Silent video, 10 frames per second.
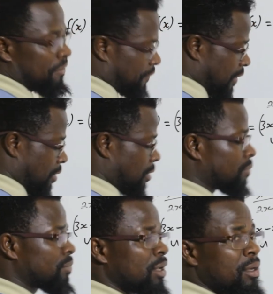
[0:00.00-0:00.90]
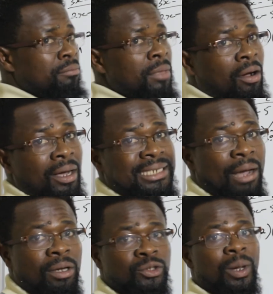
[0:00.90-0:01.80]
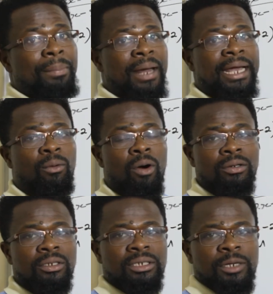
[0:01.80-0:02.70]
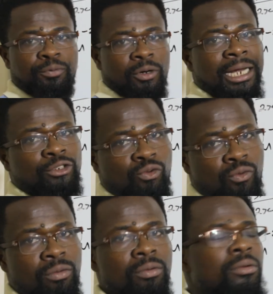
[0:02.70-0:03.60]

v, because I want to apply the what? The product rule.